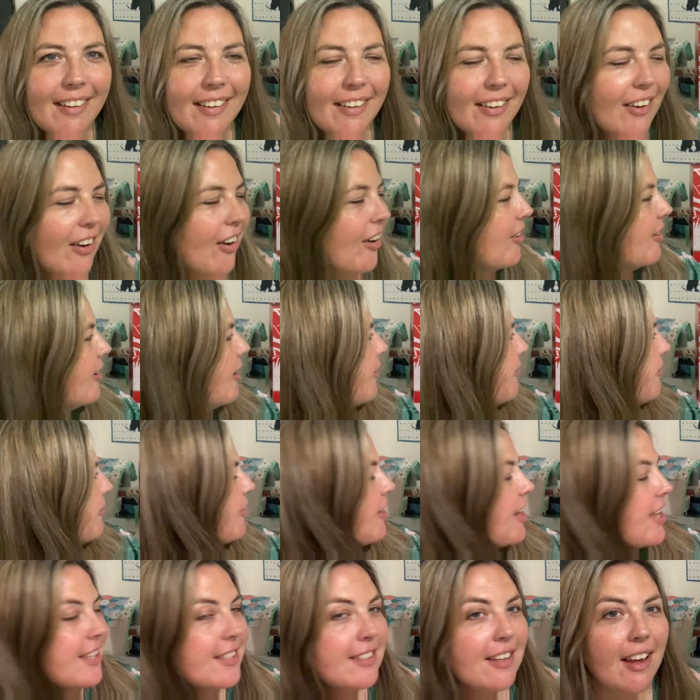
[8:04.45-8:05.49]
All right,
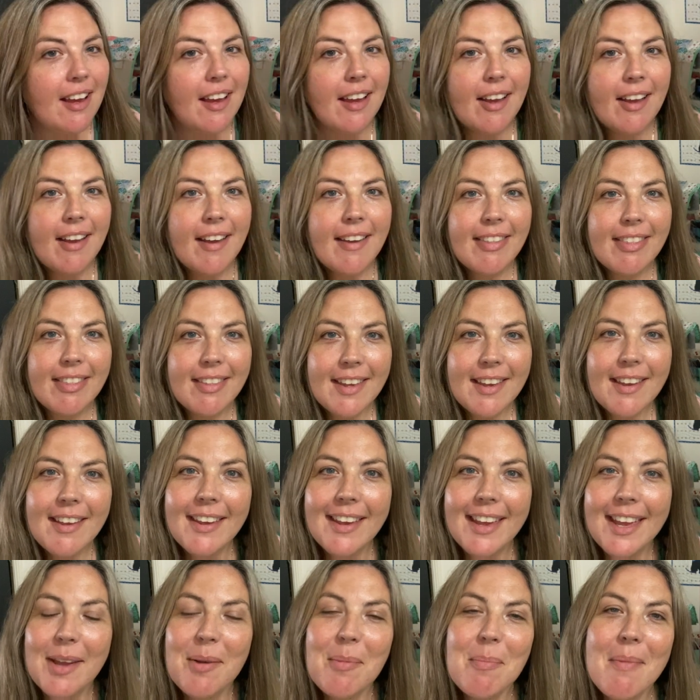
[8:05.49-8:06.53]
friends, I
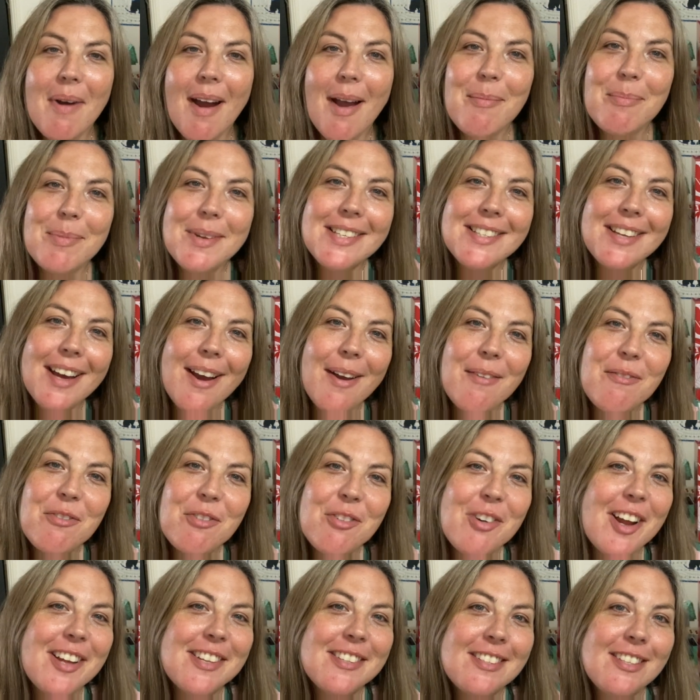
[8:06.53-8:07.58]
think it might be time
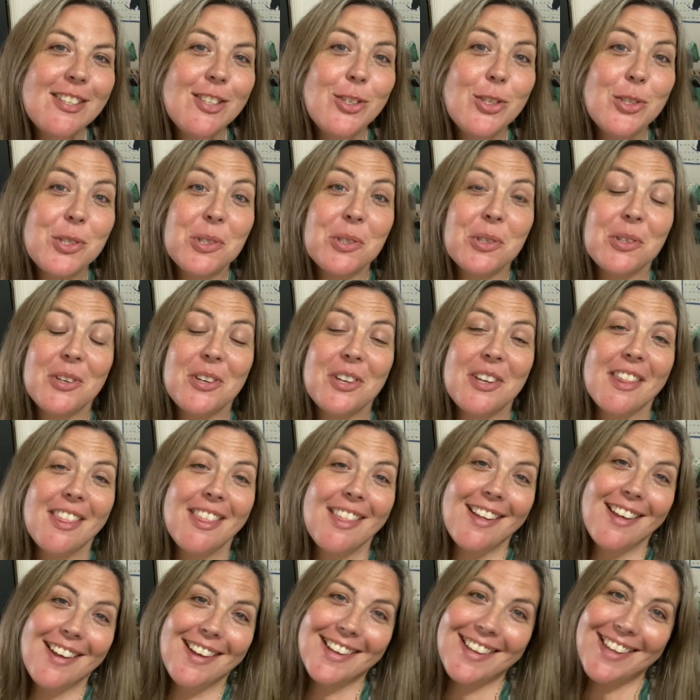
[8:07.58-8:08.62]
for us to do
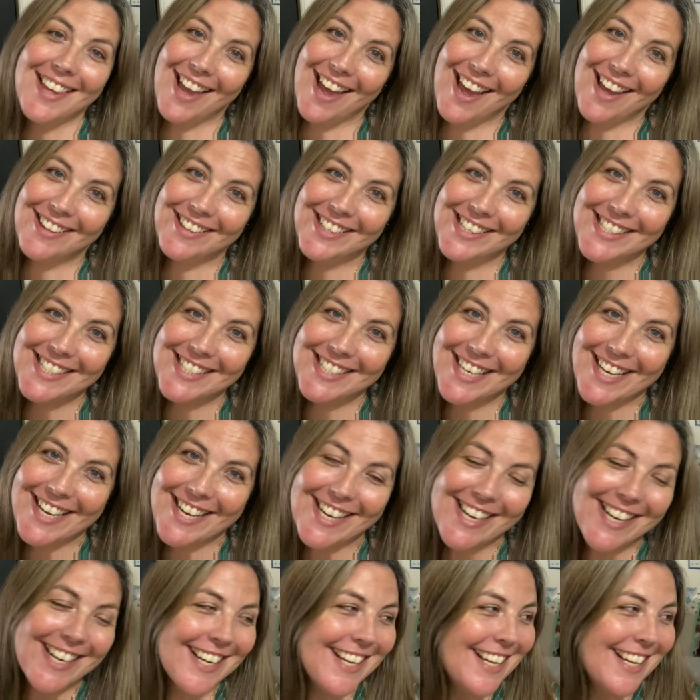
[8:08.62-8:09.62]
the calendar.